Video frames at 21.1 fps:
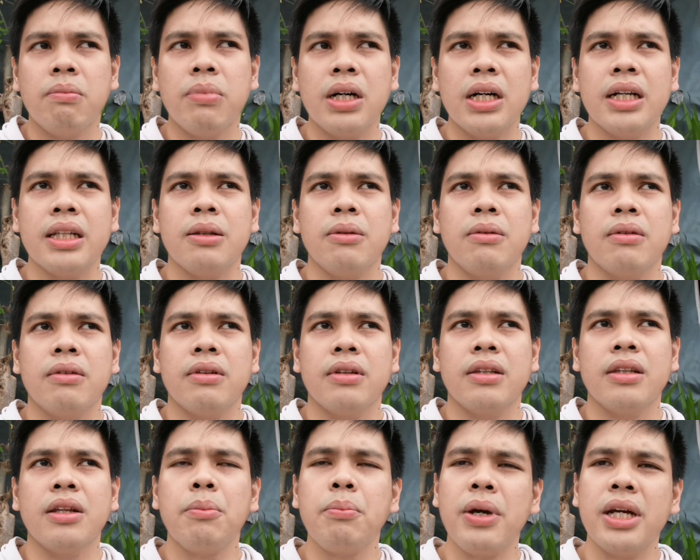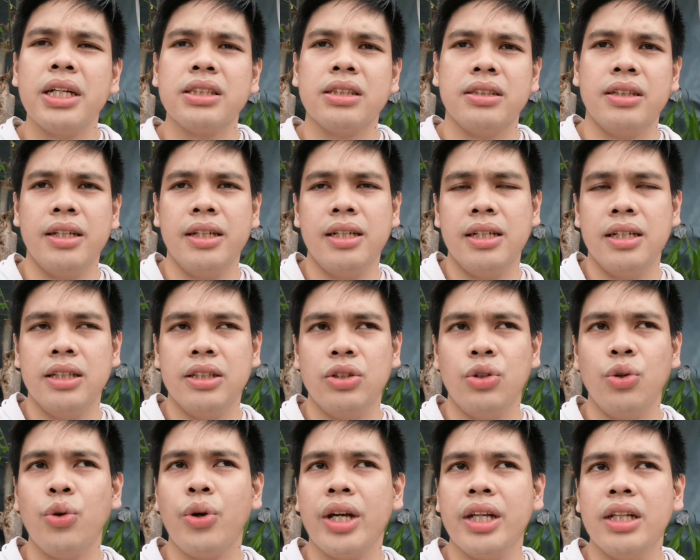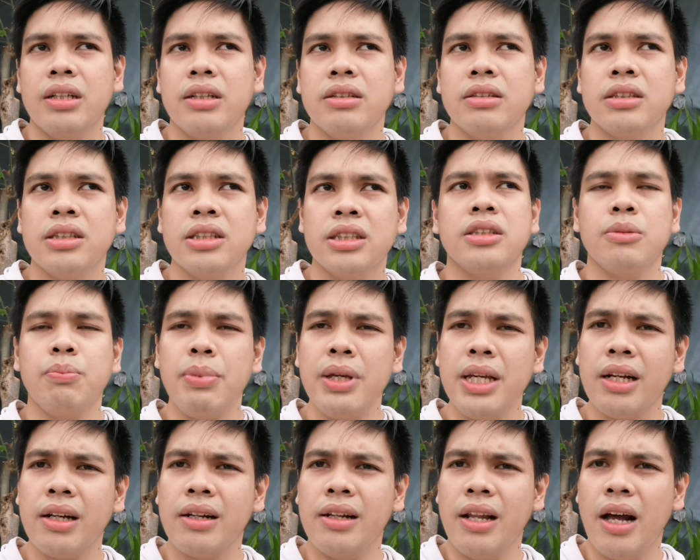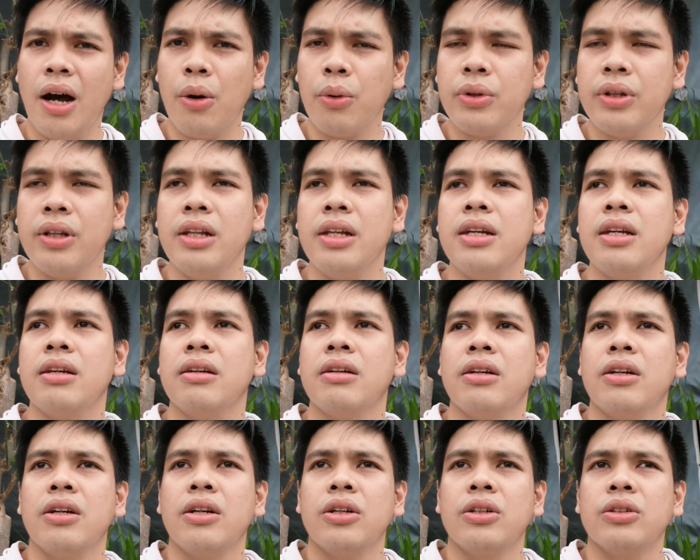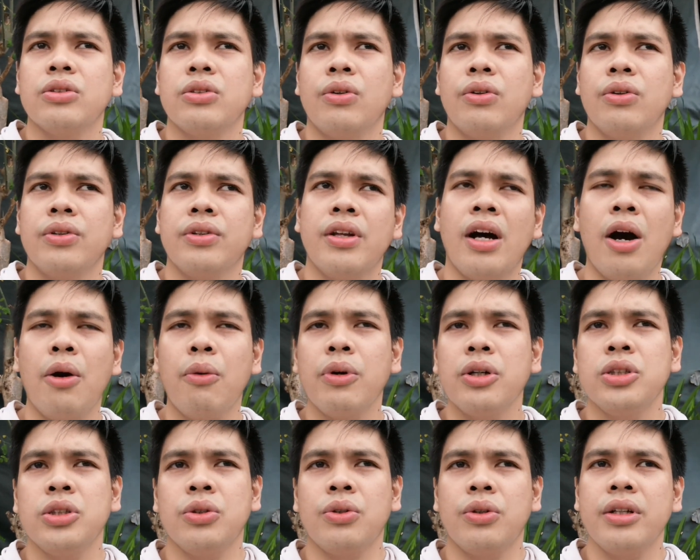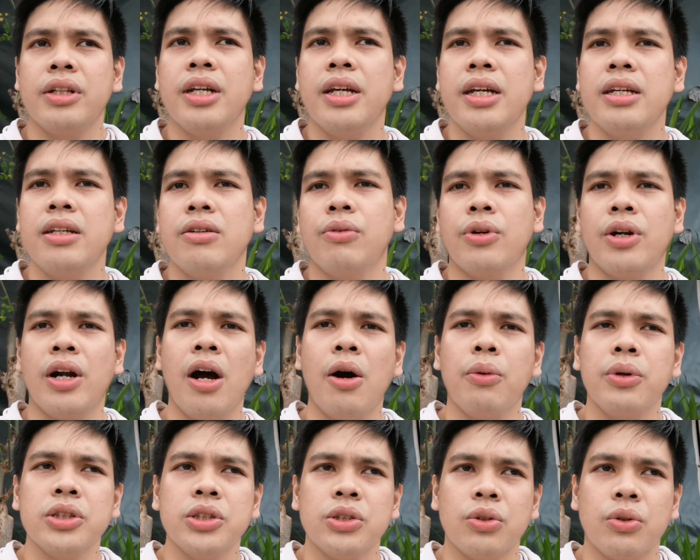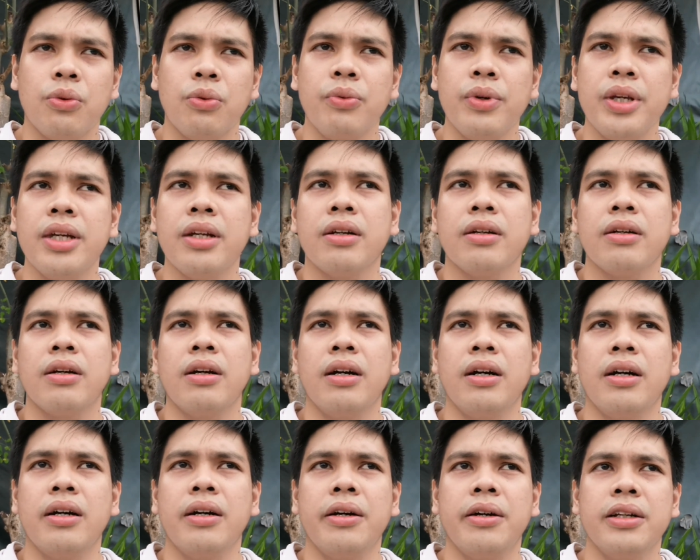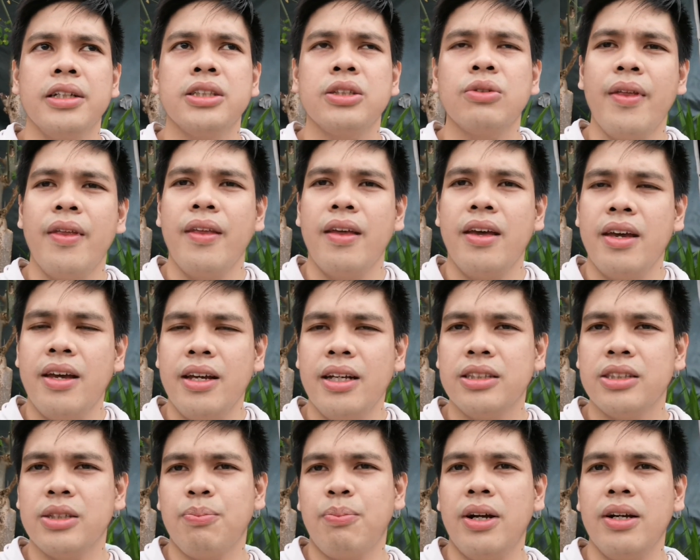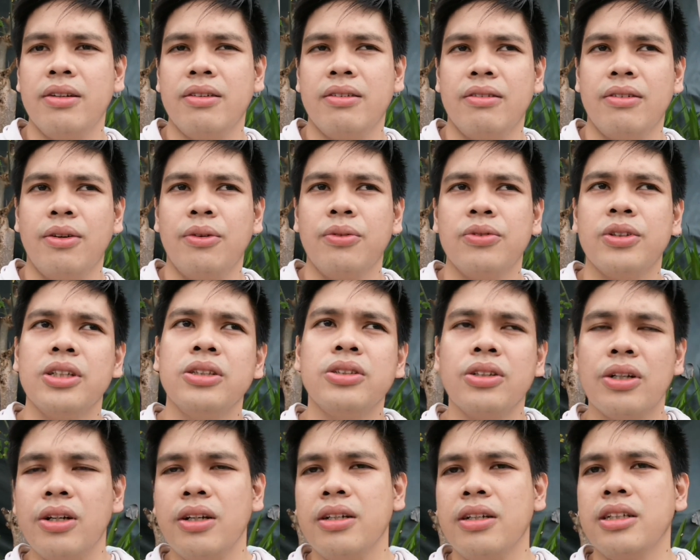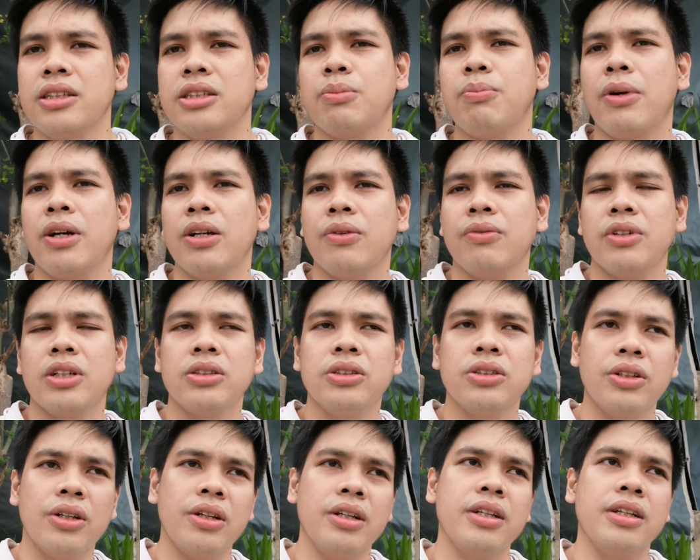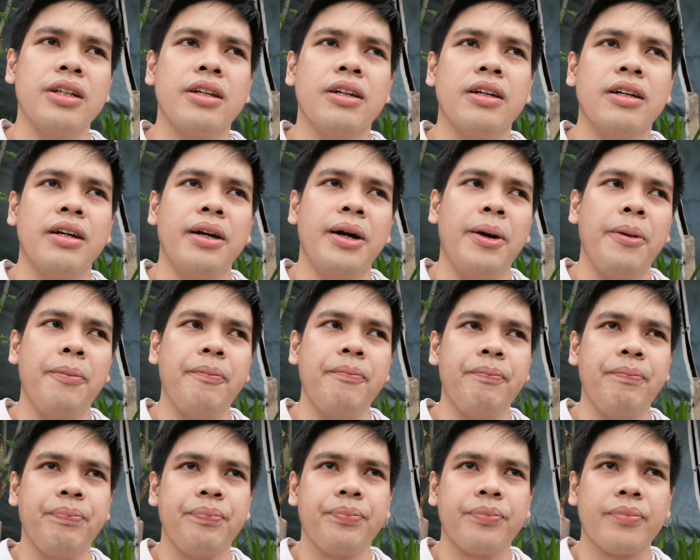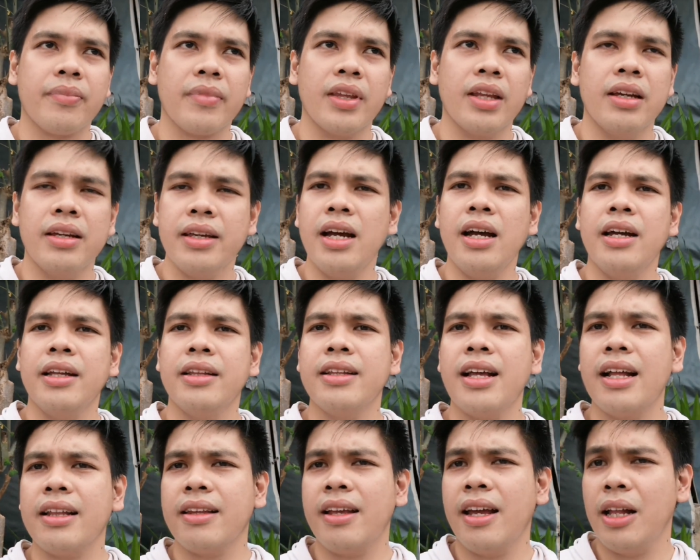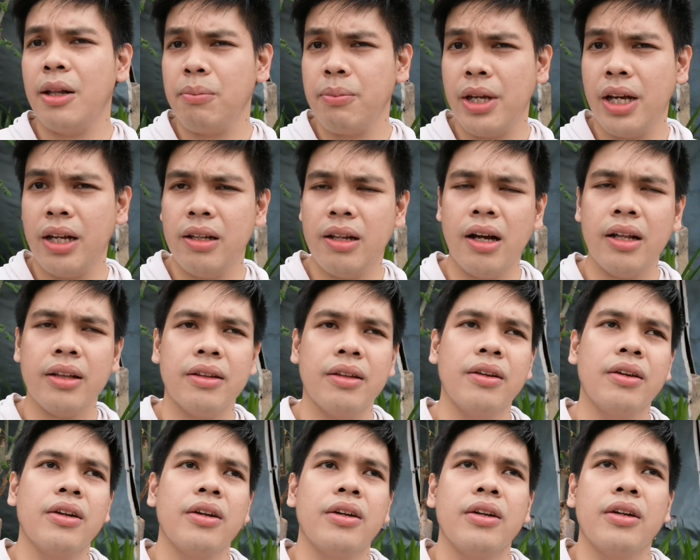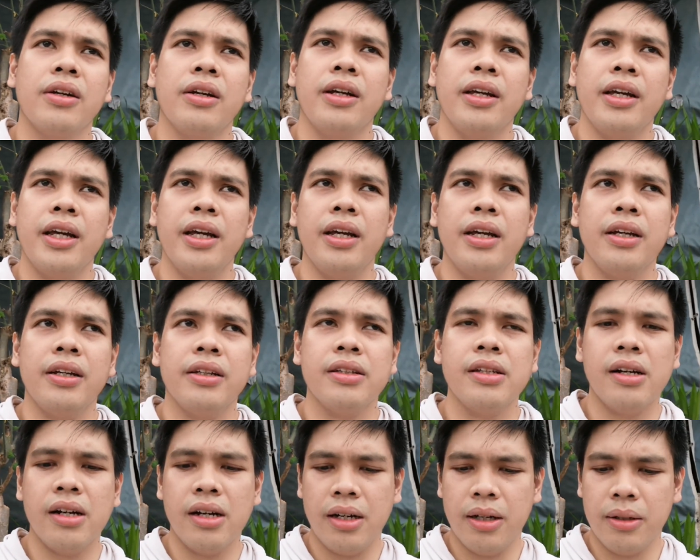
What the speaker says: but the best is you can speak loudly on how was your day or how was your week. It's part of the journey. It's part of the journey. Yeah, and that helped me a lot. And